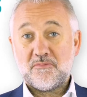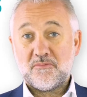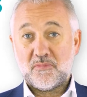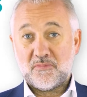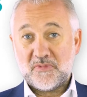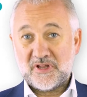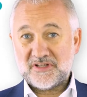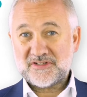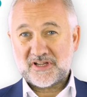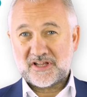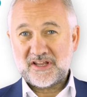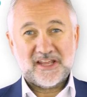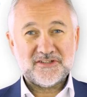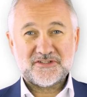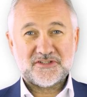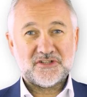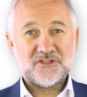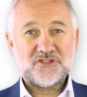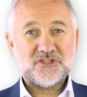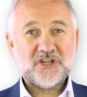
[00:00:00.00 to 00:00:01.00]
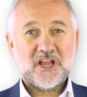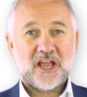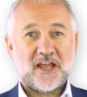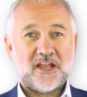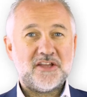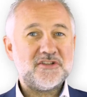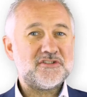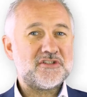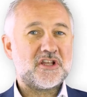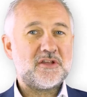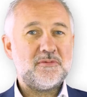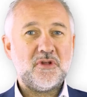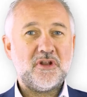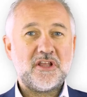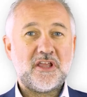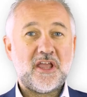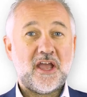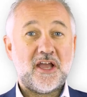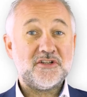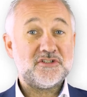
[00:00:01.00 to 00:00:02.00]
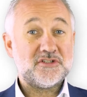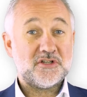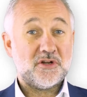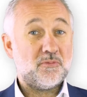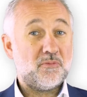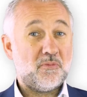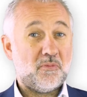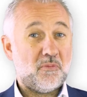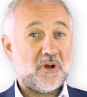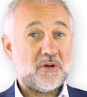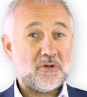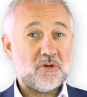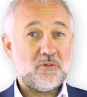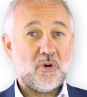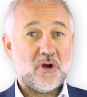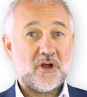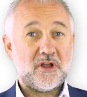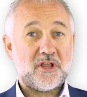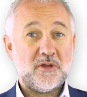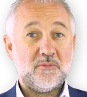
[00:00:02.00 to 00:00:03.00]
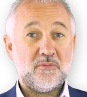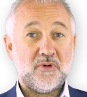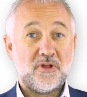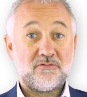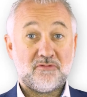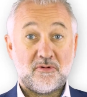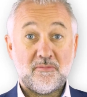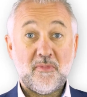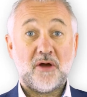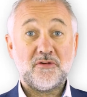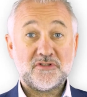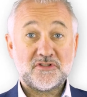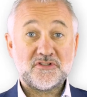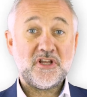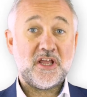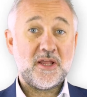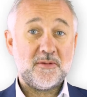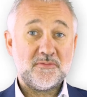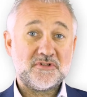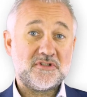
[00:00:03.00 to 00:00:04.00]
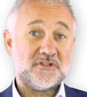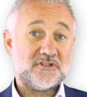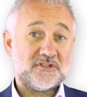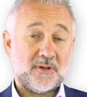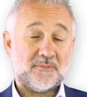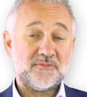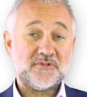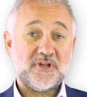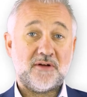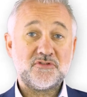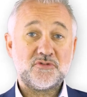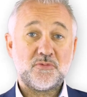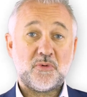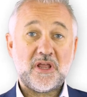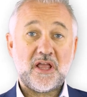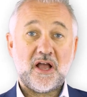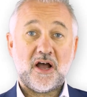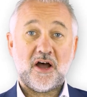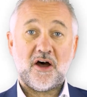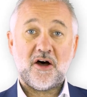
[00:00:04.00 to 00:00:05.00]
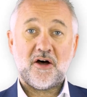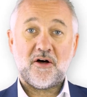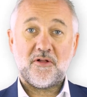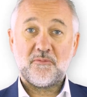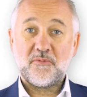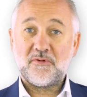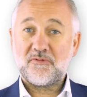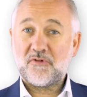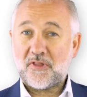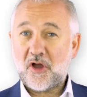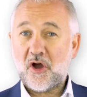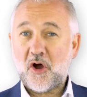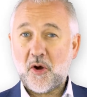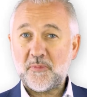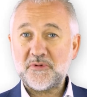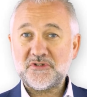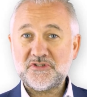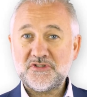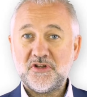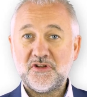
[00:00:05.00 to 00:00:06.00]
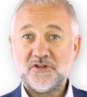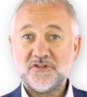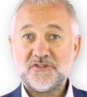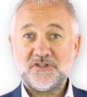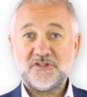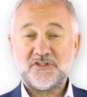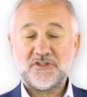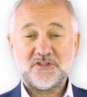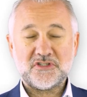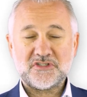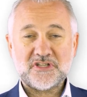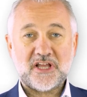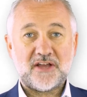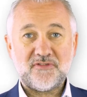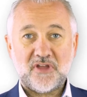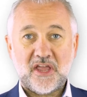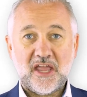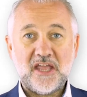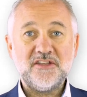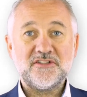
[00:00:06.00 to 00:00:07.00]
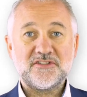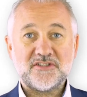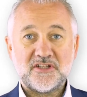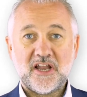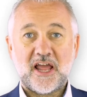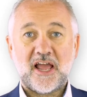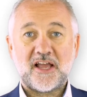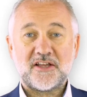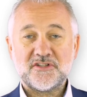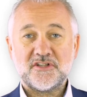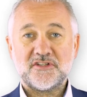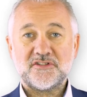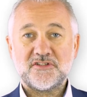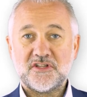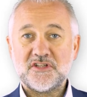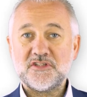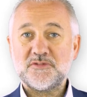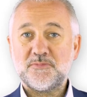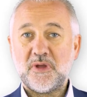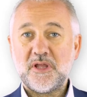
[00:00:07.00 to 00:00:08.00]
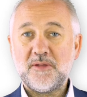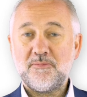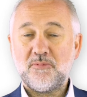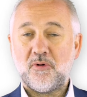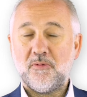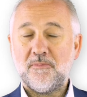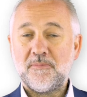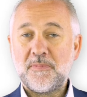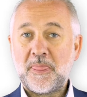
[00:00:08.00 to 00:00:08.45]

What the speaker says: It's an instant chat, instant communication, and when you're working with remote teams, and sometimes we've got that opportunity to just have instant access to these people.